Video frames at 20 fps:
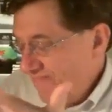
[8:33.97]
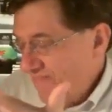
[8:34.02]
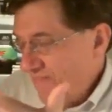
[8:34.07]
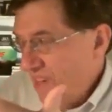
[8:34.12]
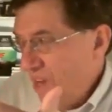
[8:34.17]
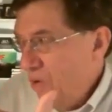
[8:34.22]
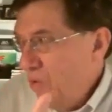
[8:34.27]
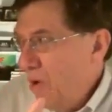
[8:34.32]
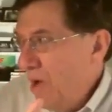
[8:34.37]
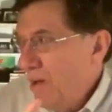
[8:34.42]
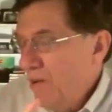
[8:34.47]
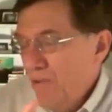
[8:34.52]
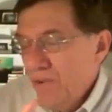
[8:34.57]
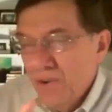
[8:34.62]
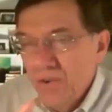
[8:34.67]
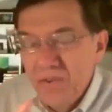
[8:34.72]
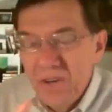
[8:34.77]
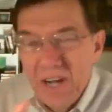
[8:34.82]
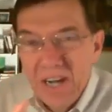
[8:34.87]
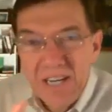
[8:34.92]
oh, I don't
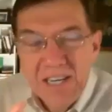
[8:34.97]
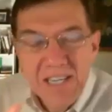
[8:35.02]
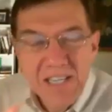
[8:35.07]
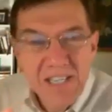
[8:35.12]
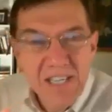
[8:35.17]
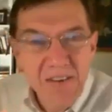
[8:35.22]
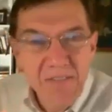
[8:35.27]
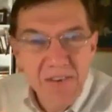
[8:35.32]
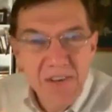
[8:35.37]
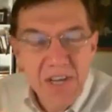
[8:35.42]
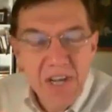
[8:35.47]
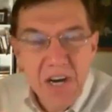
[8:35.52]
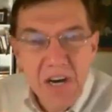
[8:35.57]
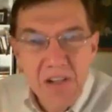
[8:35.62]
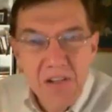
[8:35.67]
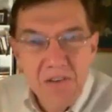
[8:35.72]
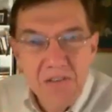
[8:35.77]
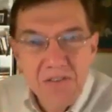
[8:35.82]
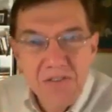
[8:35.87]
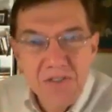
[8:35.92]
know,
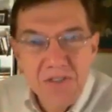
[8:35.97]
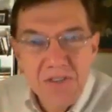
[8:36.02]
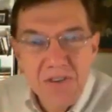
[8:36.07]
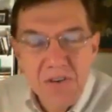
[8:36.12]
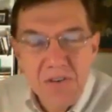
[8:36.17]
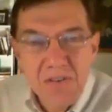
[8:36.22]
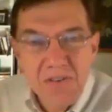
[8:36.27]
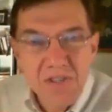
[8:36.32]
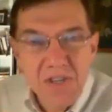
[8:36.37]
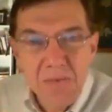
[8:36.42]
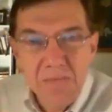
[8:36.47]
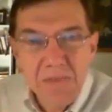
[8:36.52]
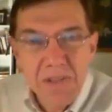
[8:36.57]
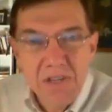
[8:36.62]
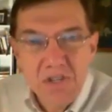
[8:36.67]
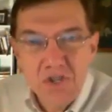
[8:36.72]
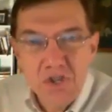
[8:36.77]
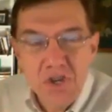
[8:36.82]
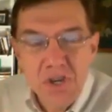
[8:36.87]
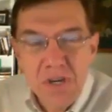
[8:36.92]
$97 or something
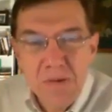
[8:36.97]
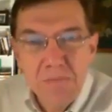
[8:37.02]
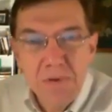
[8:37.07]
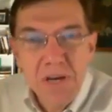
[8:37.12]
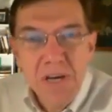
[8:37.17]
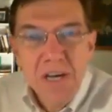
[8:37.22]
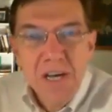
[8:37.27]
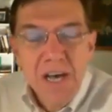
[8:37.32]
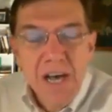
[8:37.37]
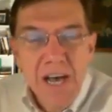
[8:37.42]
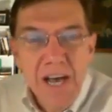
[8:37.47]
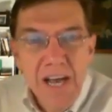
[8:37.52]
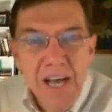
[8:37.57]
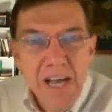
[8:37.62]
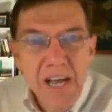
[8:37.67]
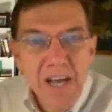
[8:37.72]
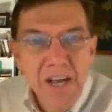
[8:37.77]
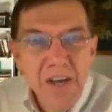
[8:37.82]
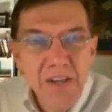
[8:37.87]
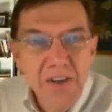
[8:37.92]
cheap,
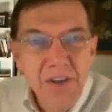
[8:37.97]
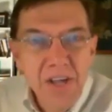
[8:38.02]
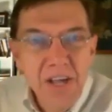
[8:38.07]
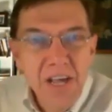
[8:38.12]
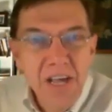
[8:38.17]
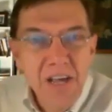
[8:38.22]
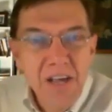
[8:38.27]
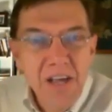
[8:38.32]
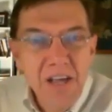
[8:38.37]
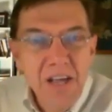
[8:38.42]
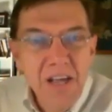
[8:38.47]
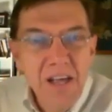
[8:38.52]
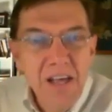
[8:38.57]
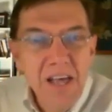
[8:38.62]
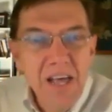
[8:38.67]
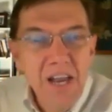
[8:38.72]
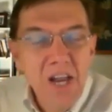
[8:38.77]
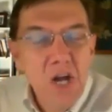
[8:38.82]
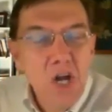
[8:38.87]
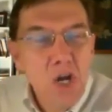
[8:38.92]
and it
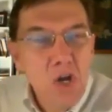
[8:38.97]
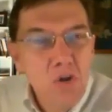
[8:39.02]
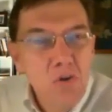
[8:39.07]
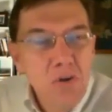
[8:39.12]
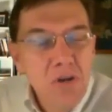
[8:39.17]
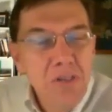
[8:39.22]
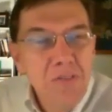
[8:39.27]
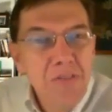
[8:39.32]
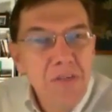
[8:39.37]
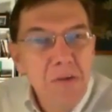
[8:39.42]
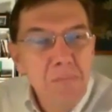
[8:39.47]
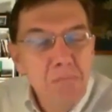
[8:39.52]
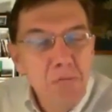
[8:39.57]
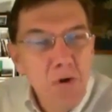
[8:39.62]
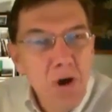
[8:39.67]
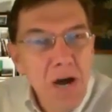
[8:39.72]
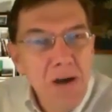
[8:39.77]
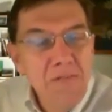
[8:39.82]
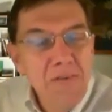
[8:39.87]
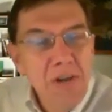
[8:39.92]
included the
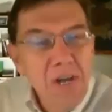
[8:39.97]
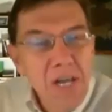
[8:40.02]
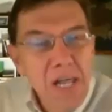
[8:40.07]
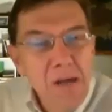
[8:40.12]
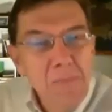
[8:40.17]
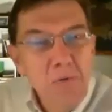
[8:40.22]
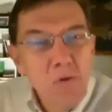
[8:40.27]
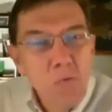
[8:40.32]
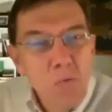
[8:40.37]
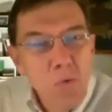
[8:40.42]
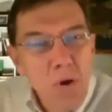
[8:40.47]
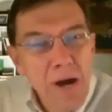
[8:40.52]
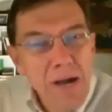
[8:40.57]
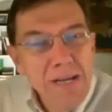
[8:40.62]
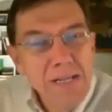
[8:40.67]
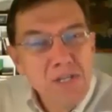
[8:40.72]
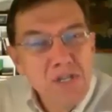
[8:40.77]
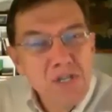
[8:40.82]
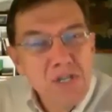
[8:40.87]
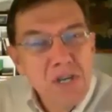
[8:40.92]
private label
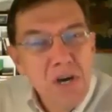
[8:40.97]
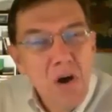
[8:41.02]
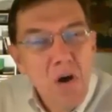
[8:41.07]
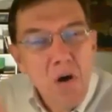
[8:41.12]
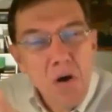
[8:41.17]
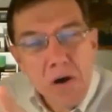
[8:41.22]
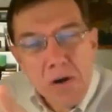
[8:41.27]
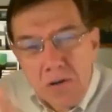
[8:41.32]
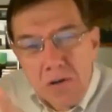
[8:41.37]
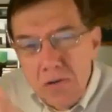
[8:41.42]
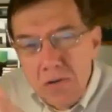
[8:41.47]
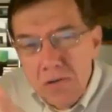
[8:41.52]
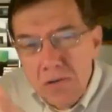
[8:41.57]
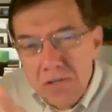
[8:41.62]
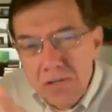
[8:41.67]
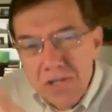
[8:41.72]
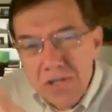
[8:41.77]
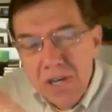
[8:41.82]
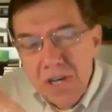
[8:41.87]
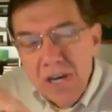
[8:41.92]
rights
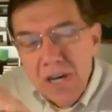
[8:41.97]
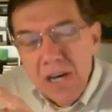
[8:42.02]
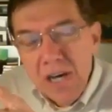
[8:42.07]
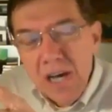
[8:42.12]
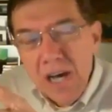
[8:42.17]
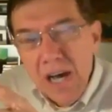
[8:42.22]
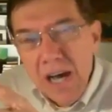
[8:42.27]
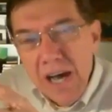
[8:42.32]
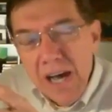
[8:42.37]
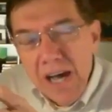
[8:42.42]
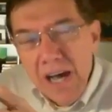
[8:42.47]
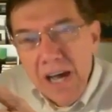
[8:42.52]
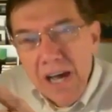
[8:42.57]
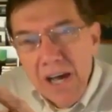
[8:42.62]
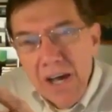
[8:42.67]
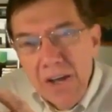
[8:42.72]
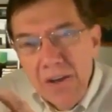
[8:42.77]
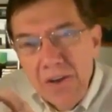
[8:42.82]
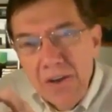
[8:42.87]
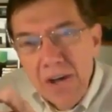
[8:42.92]
articles,
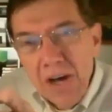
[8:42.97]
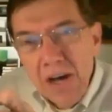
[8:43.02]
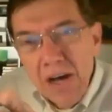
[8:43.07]
and